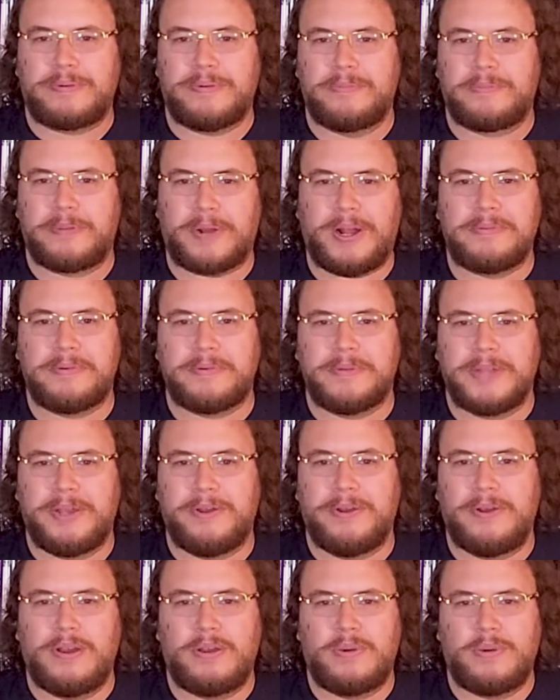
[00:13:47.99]
Probably
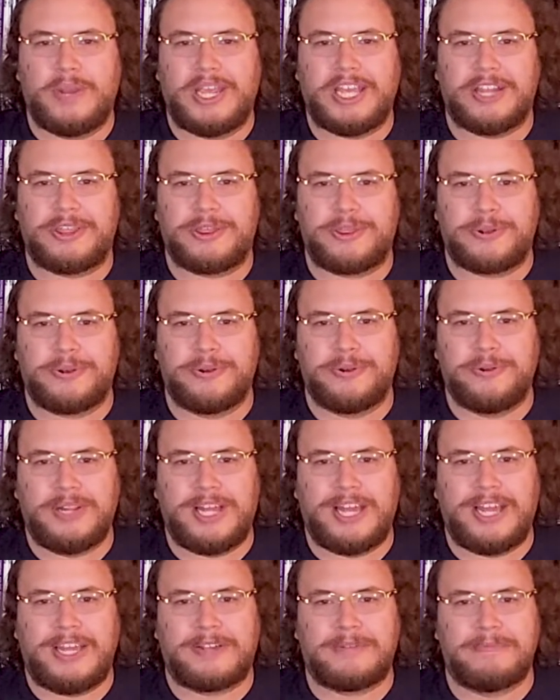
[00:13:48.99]
when we get through,
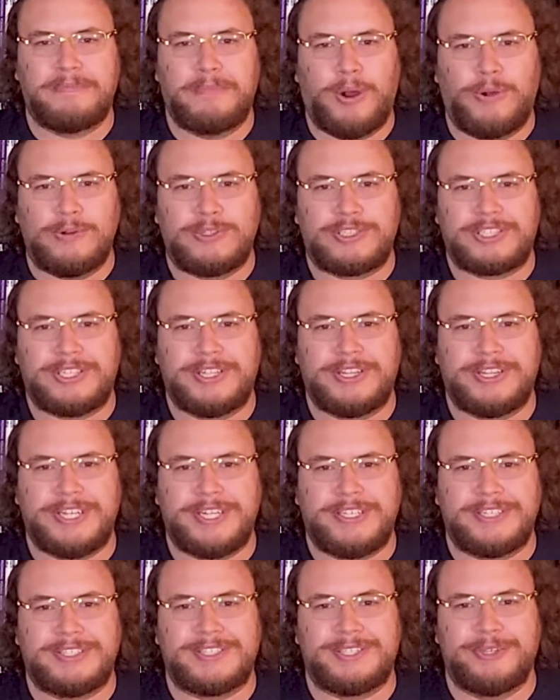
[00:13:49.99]
like, most of
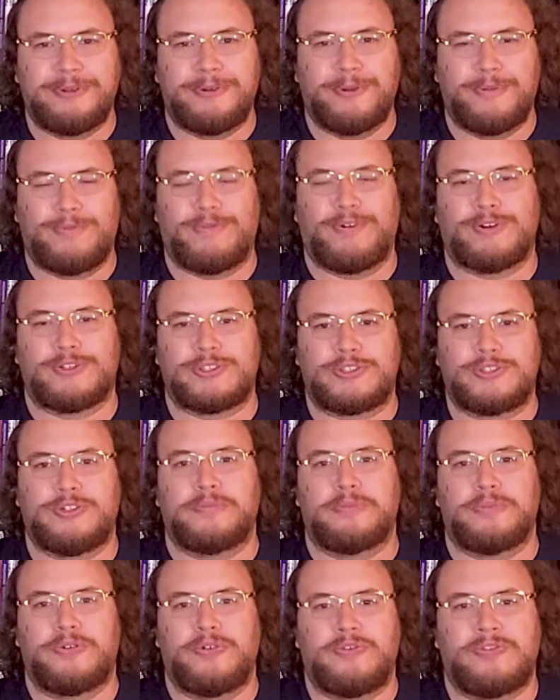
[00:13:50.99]
these Universal
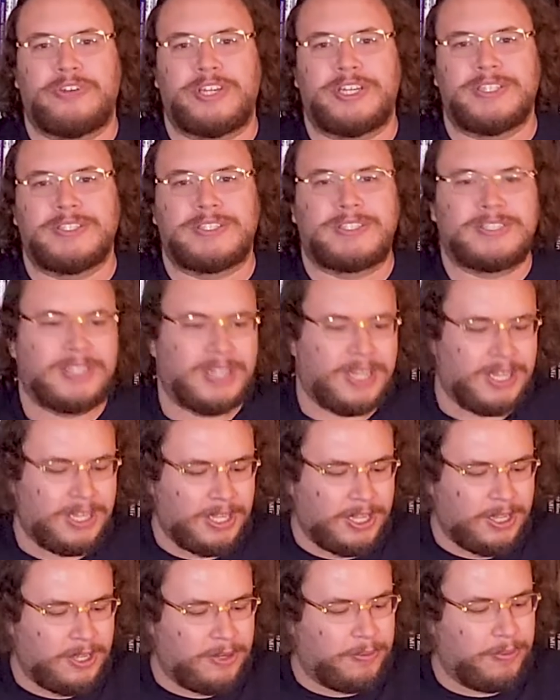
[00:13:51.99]
movies,
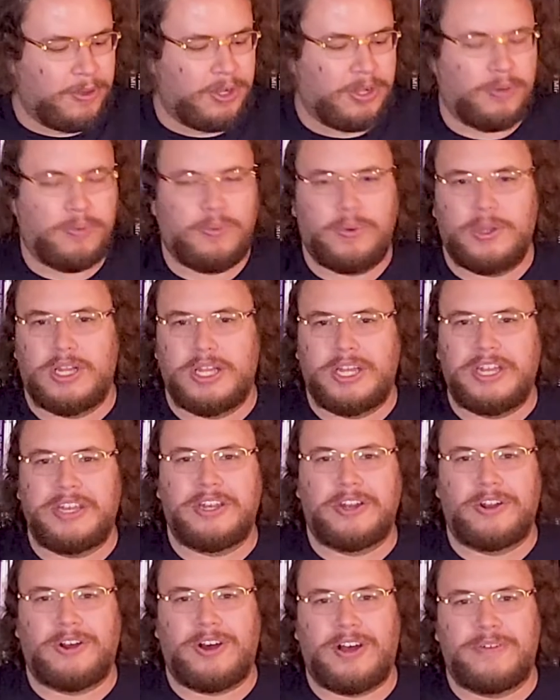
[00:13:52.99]
we'll end
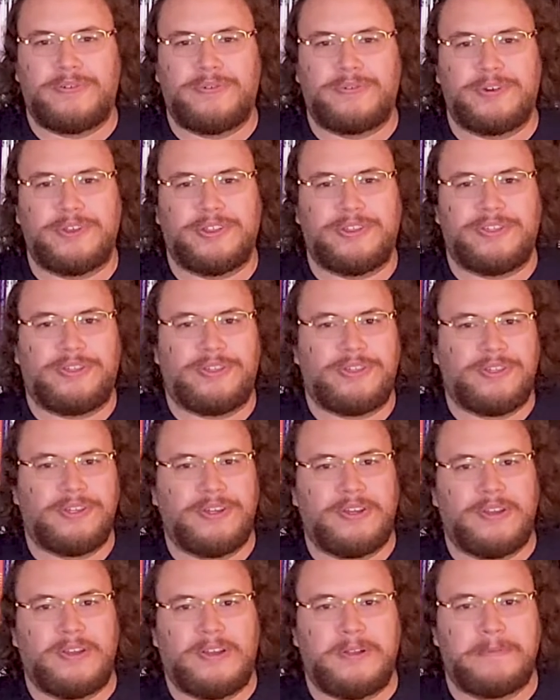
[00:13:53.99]
it off with
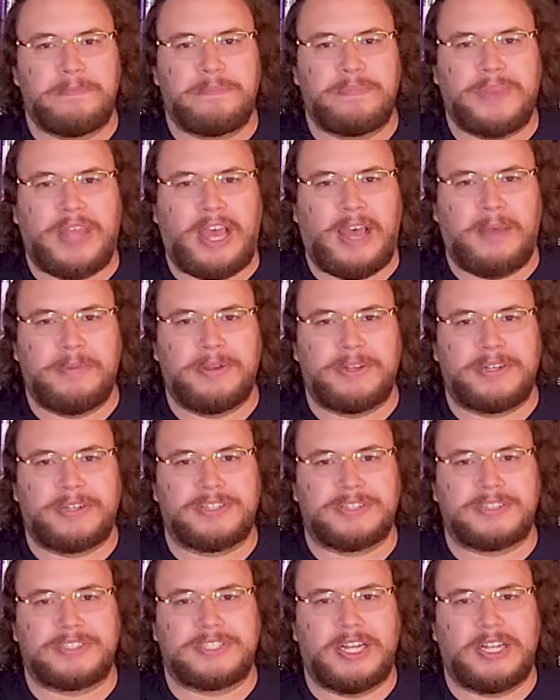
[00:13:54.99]
Abbott and
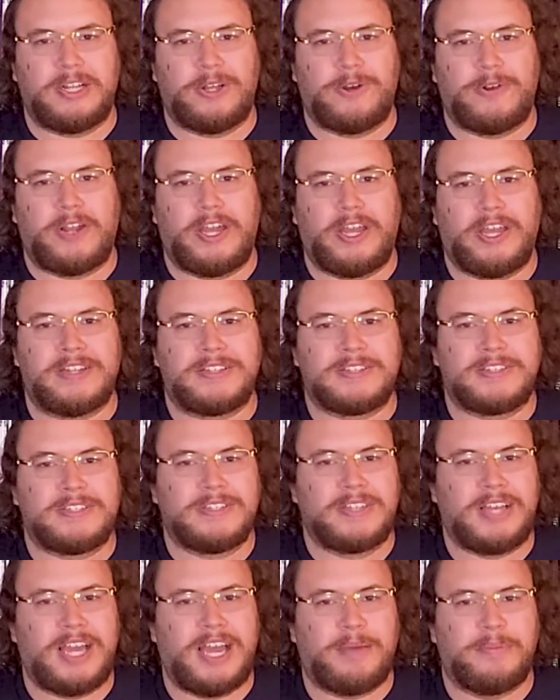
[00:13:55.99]
Costello Night.
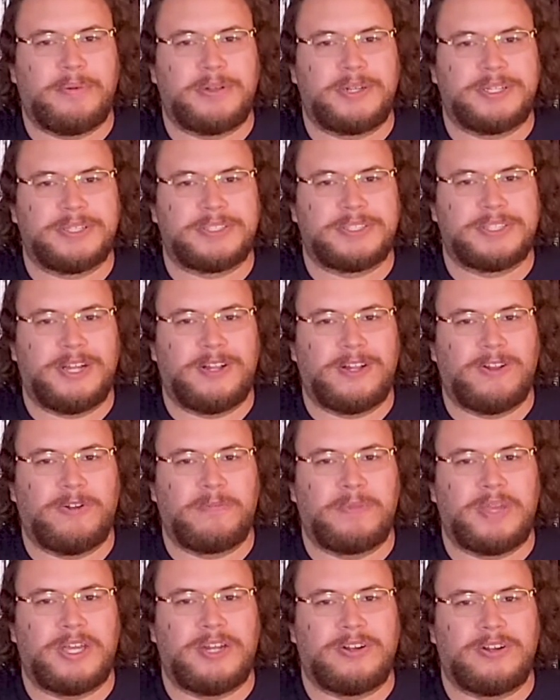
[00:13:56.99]
Abbott and Costello
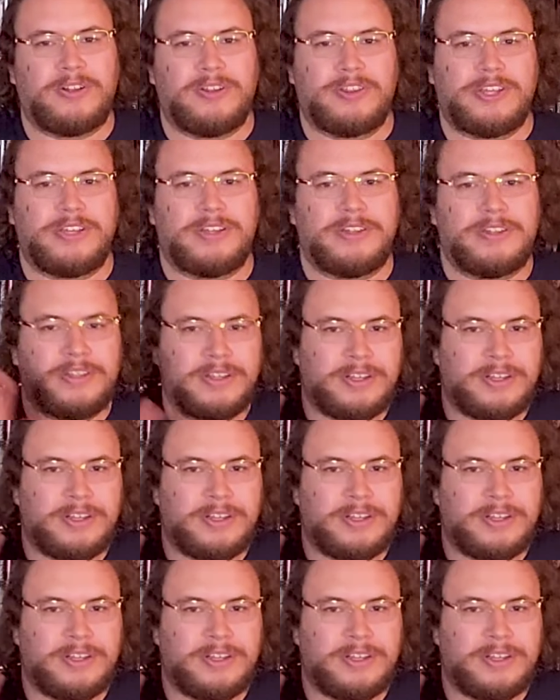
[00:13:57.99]
Meet all the